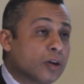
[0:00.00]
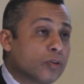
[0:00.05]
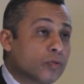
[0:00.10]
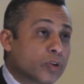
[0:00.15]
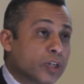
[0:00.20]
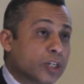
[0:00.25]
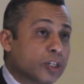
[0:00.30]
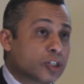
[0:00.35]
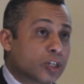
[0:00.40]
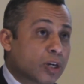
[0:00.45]

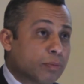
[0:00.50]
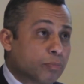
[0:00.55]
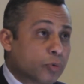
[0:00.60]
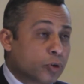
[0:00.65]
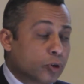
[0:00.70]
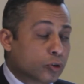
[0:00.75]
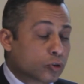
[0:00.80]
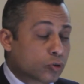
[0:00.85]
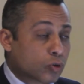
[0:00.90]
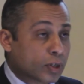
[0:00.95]
reach
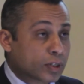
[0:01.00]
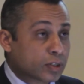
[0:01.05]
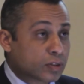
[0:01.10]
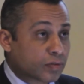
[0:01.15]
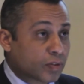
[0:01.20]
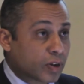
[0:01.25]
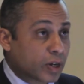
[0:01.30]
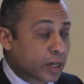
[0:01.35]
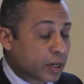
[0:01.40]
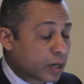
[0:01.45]
embryo
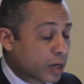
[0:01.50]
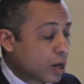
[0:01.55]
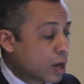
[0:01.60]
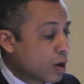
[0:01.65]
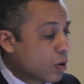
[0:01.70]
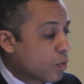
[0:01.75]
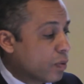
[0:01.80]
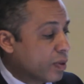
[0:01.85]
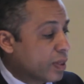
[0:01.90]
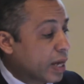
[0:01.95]
transfer
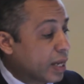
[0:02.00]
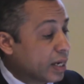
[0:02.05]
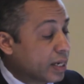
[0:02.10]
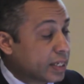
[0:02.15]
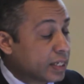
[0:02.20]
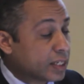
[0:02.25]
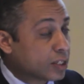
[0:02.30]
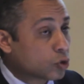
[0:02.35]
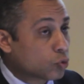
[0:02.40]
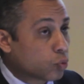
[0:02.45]
with at
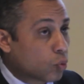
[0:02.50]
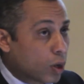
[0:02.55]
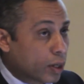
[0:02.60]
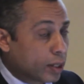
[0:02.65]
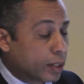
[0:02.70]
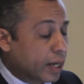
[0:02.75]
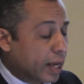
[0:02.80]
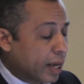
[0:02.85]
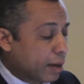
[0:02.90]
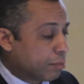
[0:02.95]
least
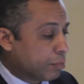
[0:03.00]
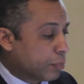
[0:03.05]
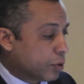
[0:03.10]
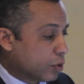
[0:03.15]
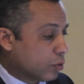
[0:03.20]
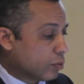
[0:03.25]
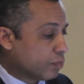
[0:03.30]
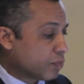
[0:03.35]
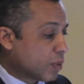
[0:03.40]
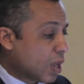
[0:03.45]
one embryo.